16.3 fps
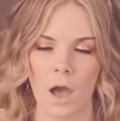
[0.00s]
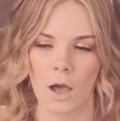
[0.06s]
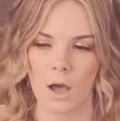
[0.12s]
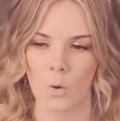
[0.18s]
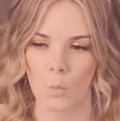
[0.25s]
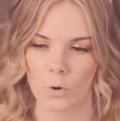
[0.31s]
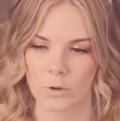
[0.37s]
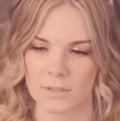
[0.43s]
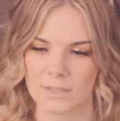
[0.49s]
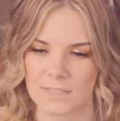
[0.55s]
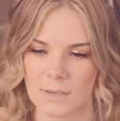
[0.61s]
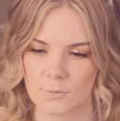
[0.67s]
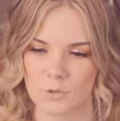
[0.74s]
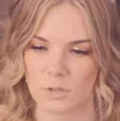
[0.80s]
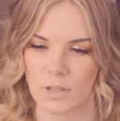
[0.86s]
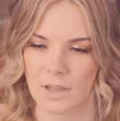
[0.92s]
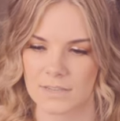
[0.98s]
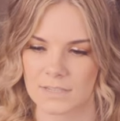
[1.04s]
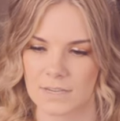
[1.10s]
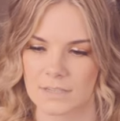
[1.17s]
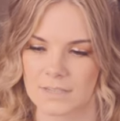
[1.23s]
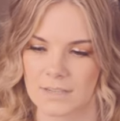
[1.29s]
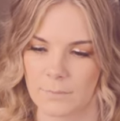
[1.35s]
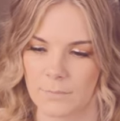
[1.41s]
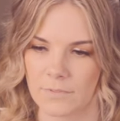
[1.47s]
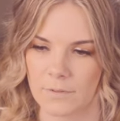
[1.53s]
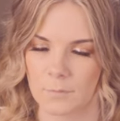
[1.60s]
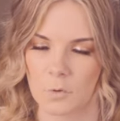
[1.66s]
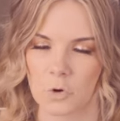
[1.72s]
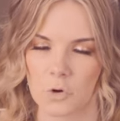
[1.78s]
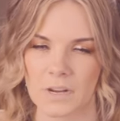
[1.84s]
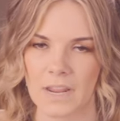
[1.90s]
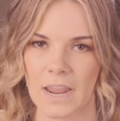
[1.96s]
were conceptualized and some of them
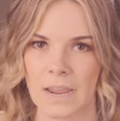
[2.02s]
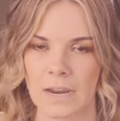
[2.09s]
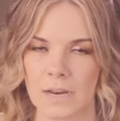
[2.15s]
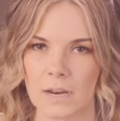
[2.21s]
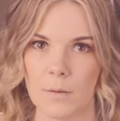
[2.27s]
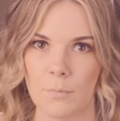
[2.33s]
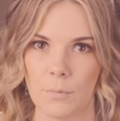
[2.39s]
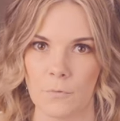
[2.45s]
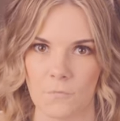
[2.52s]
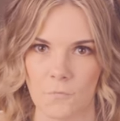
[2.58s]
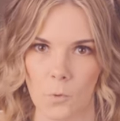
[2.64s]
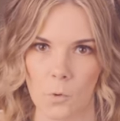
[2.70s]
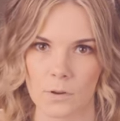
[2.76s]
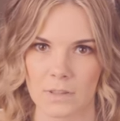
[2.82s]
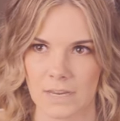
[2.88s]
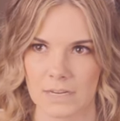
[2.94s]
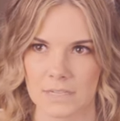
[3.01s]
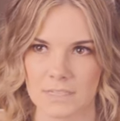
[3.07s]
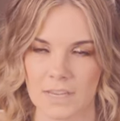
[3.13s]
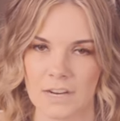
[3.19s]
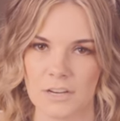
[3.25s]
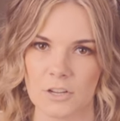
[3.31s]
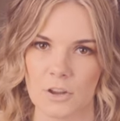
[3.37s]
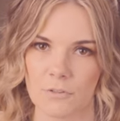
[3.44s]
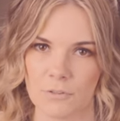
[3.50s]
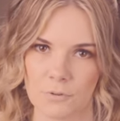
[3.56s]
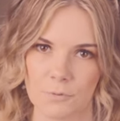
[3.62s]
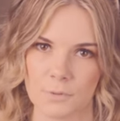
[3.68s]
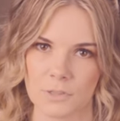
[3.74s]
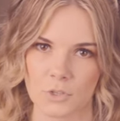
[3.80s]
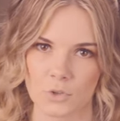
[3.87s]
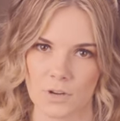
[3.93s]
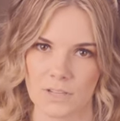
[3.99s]
created before they decided to go through
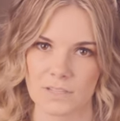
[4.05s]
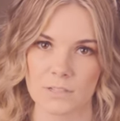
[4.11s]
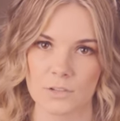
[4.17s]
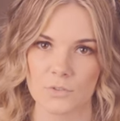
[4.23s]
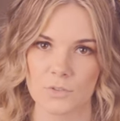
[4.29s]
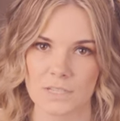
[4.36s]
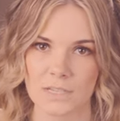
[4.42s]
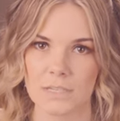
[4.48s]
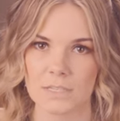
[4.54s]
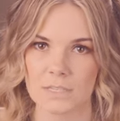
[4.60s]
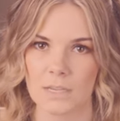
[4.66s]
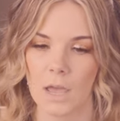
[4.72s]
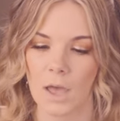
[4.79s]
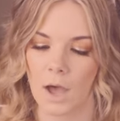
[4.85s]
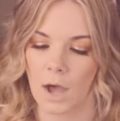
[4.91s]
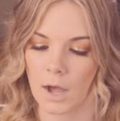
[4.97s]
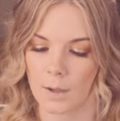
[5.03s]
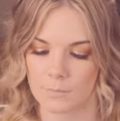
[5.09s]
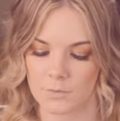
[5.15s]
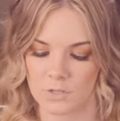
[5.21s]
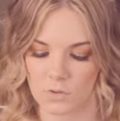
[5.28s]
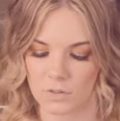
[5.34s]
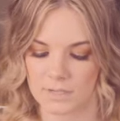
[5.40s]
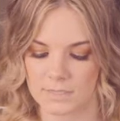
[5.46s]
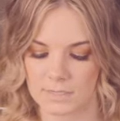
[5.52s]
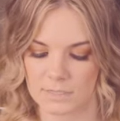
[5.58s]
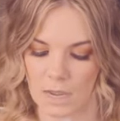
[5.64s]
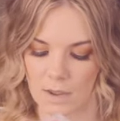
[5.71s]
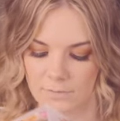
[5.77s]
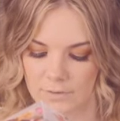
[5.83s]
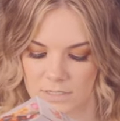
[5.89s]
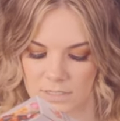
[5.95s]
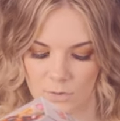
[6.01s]
with the translucents. So this is
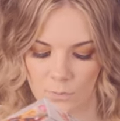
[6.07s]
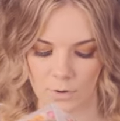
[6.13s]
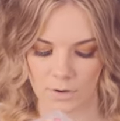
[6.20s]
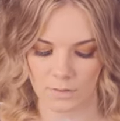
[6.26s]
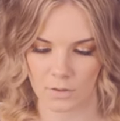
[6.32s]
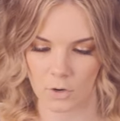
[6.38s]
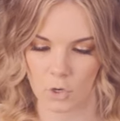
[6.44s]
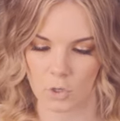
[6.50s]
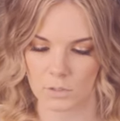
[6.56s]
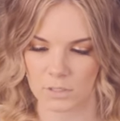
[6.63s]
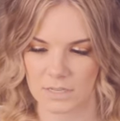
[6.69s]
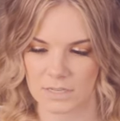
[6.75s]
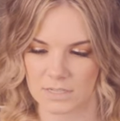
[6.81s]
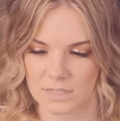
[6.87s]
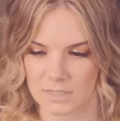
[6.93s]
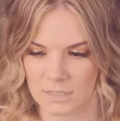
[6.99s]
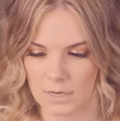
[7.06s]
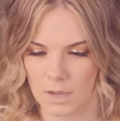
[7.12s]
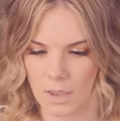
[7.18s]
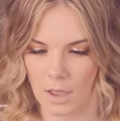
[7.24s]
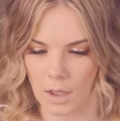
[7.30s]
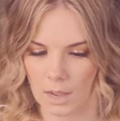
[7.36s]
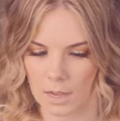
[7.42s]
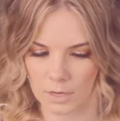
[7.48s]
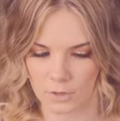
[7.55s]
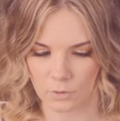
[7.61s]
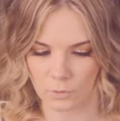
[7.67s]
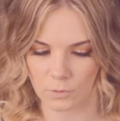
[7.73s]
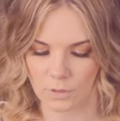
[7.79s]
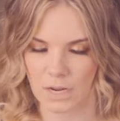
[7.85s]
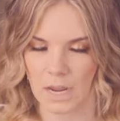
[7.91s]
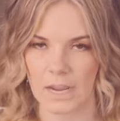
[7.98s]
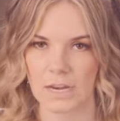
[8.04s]
obviously one of the earliest
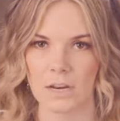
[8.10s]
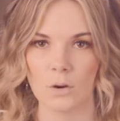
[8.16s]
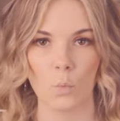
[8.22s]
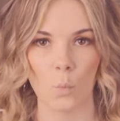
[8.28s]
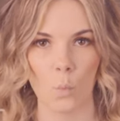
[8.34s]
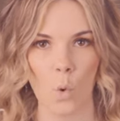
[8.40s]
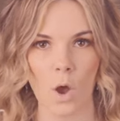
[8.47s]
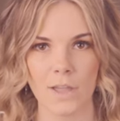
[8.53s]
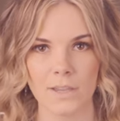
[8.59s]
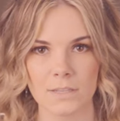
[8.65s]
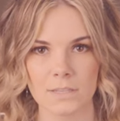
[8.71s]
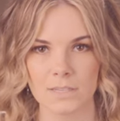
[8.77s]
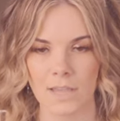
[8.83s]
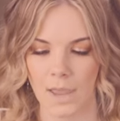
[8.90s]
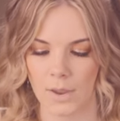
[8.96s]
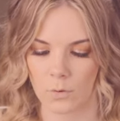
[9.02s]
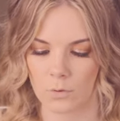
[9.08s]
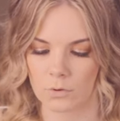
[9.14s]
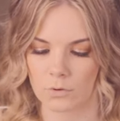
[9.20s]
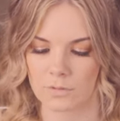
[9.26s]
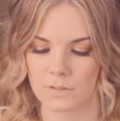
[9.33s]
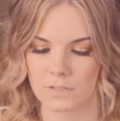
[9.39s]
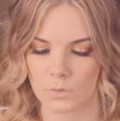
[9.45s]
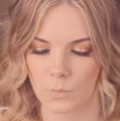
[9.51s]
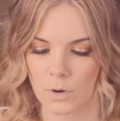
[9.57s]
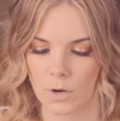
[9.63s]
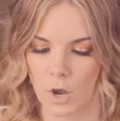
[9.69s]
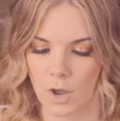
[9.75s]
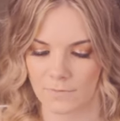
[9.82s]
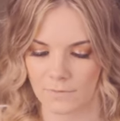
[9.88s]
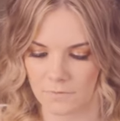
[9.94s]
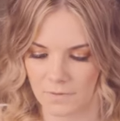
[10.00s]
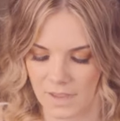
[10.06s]
created ones. I ordered this one
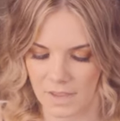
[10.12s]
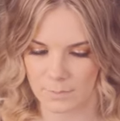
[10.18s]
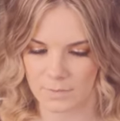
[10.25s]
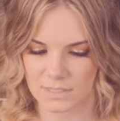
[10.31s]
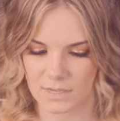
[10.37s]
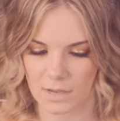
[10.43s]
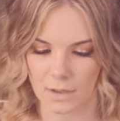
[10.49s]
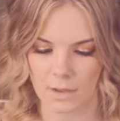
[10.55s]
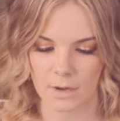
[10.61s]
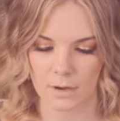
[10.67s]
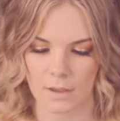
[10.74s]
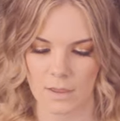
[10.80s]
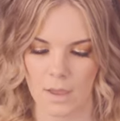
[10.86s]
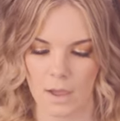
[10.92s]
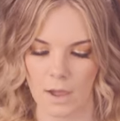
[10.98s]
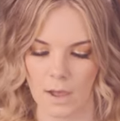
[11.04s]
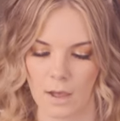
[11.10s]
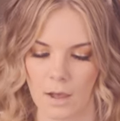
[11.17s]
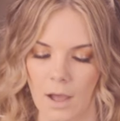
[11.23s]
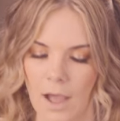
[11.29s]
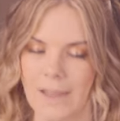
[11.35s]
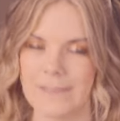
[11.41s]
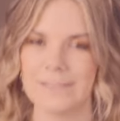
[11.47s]
off of Amazon. I